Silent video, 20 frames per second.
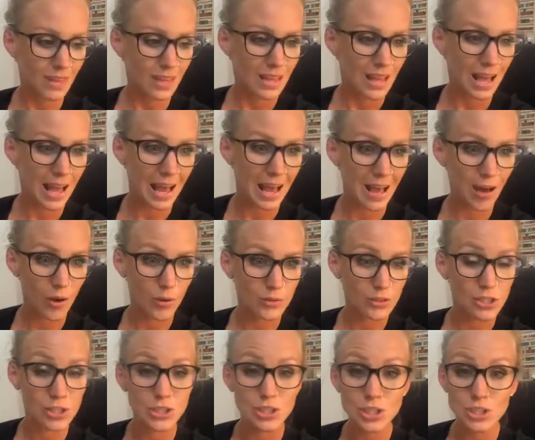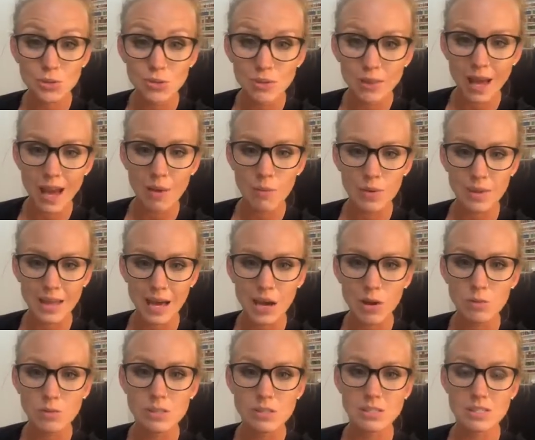how to do that
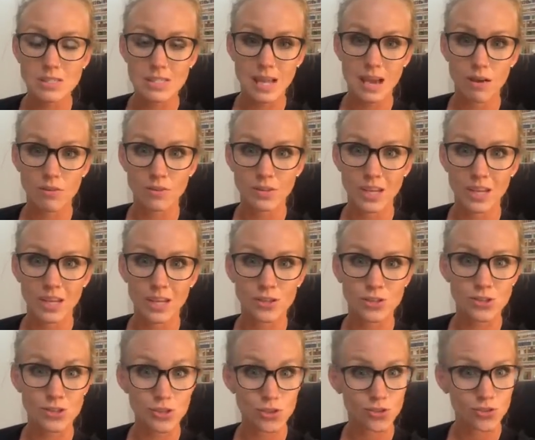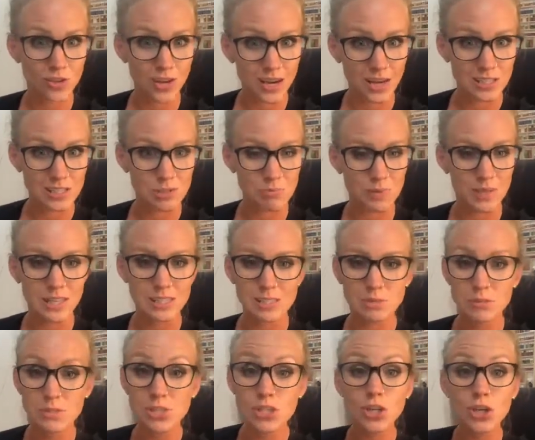without sounding strange because it
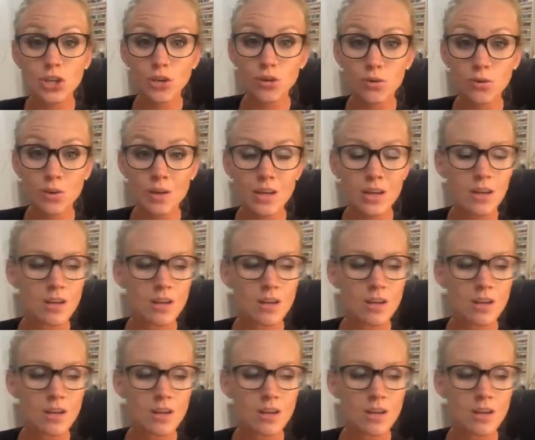was new,